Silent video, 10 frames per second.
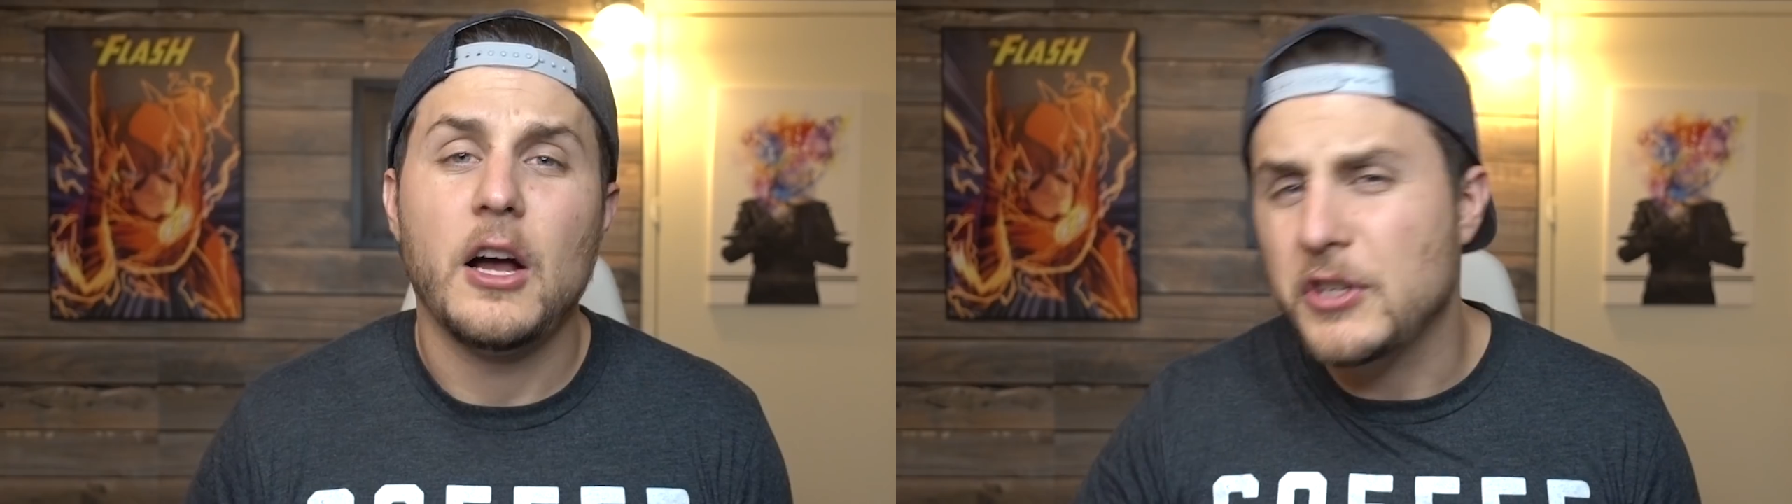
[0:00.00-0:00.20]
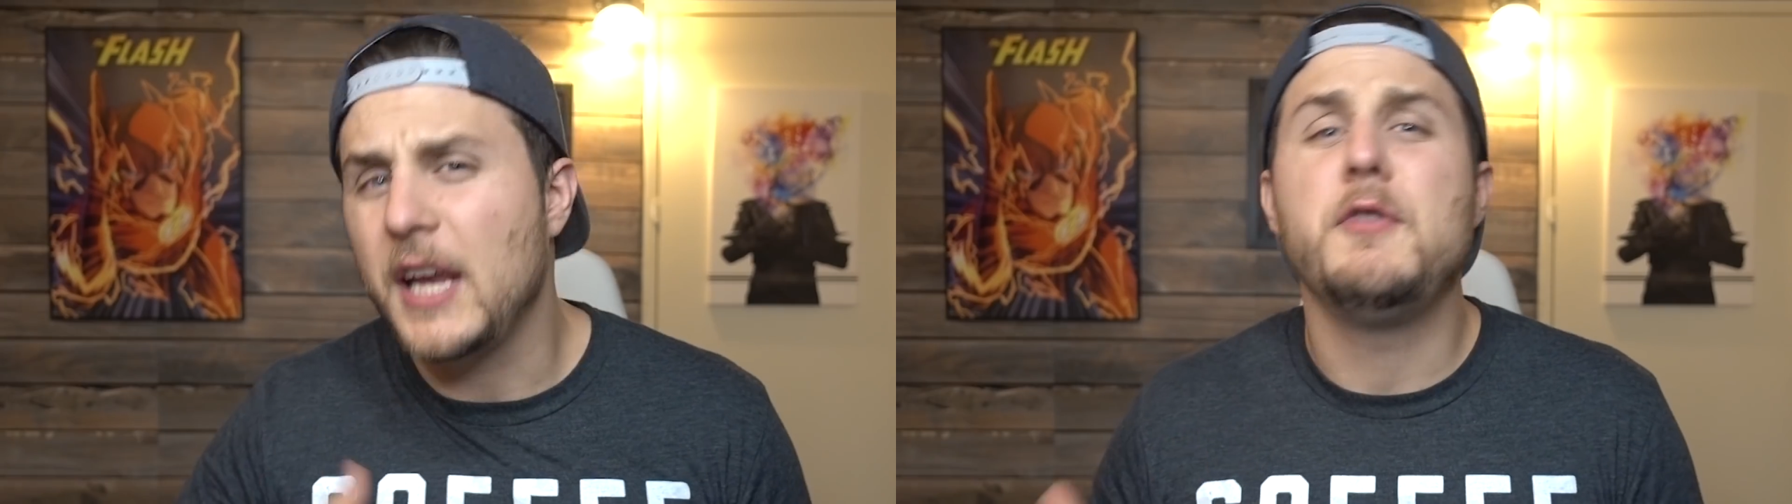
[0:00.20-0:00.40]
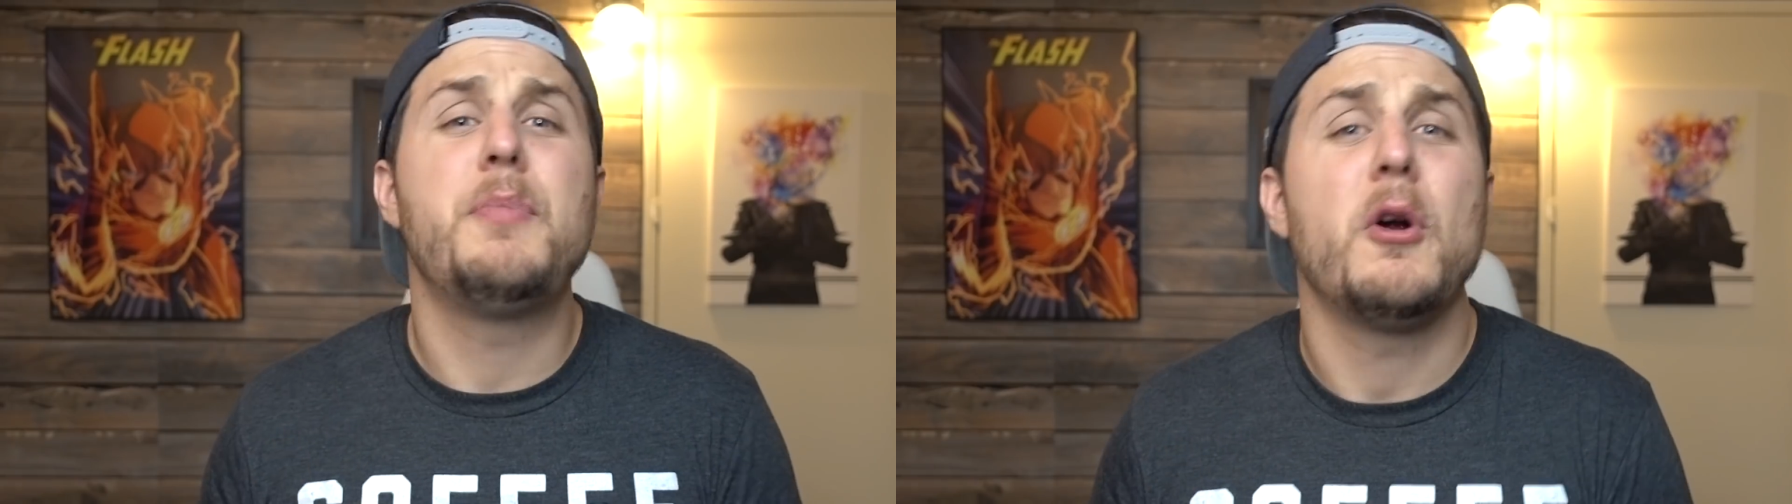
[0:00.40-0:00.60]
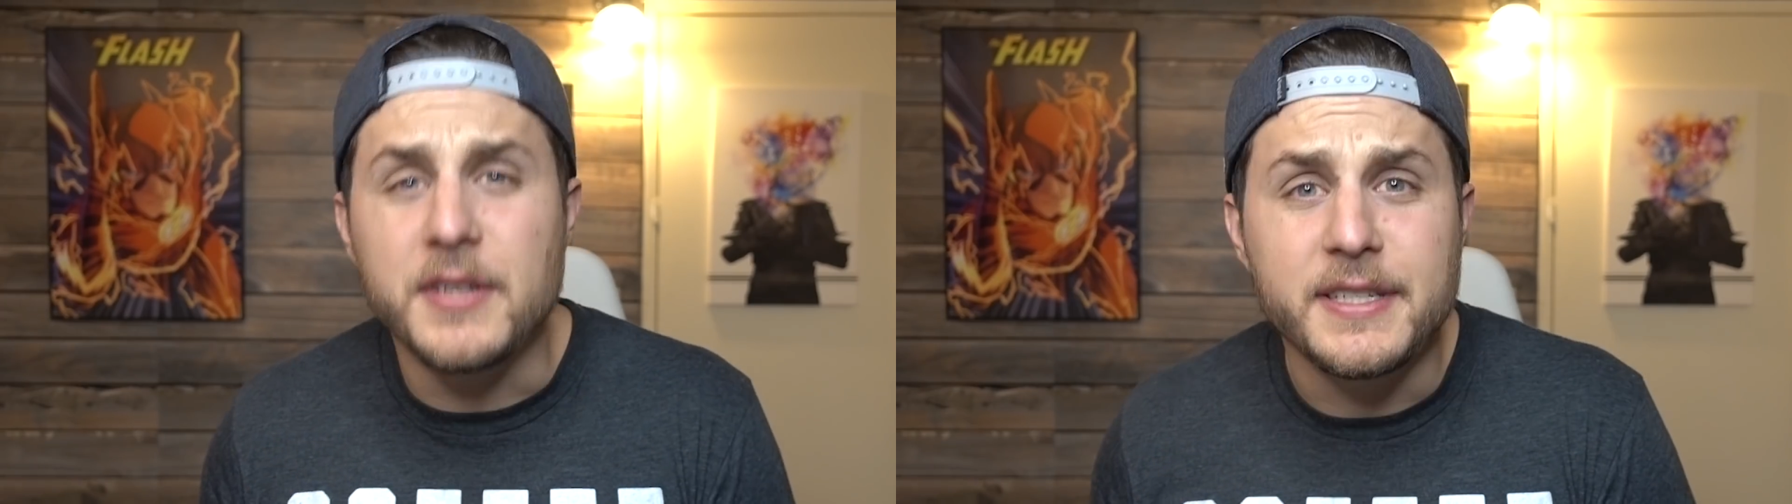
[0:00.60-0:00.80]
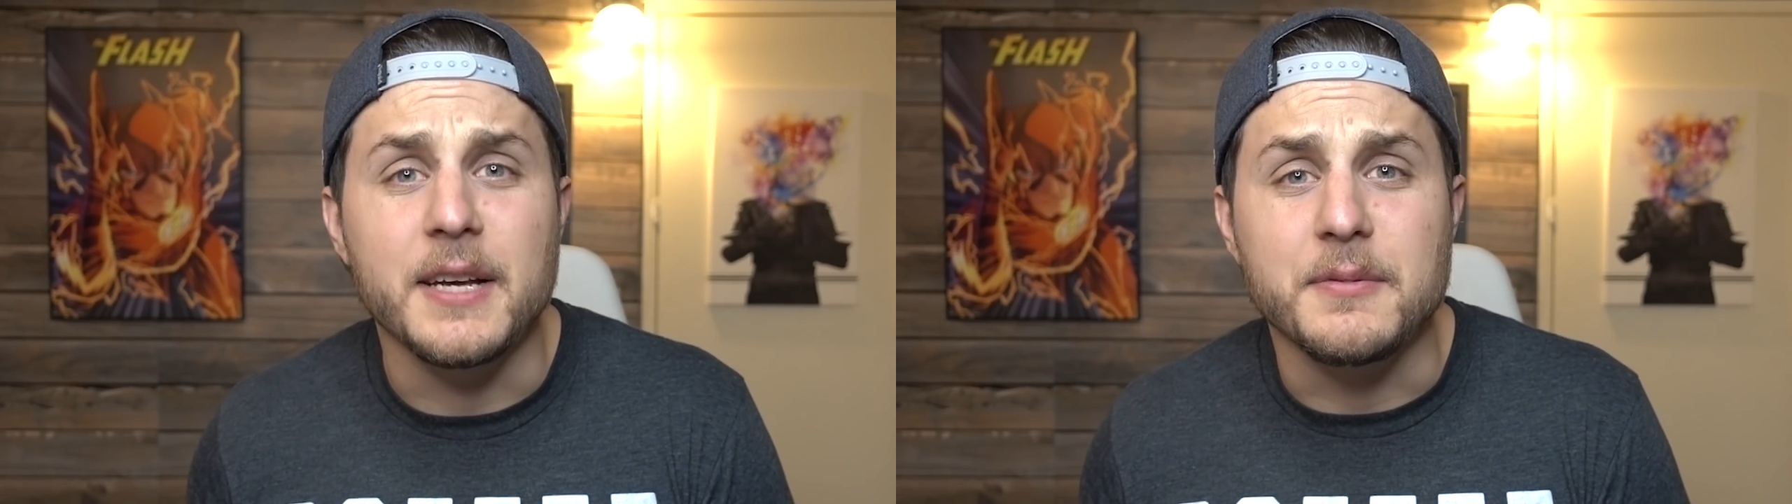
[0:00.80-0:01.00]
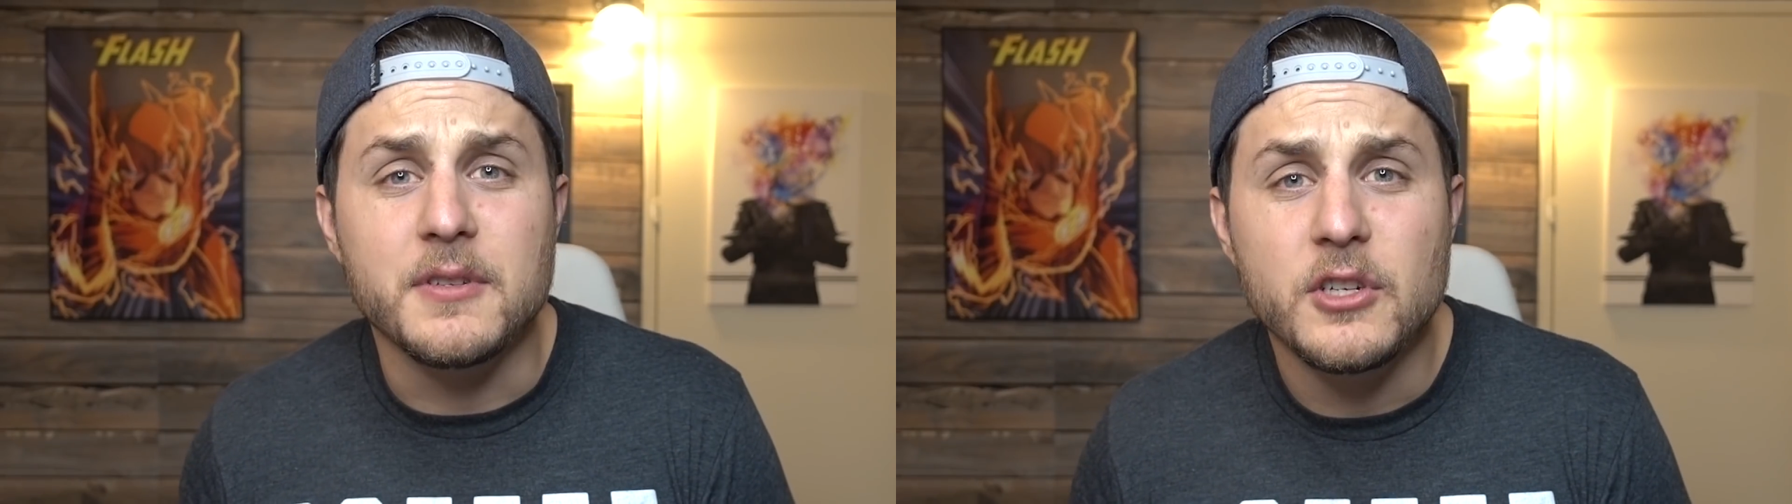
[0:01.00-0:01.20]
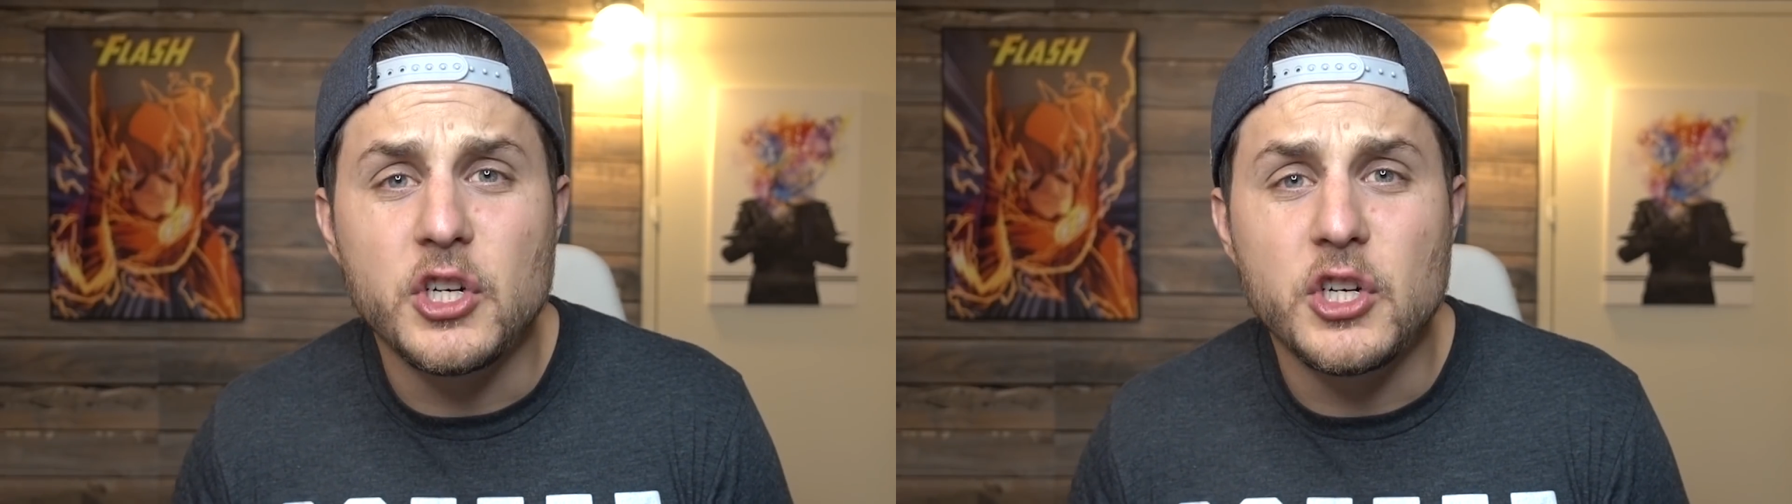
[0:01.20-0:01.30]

I also gave you bonus tips,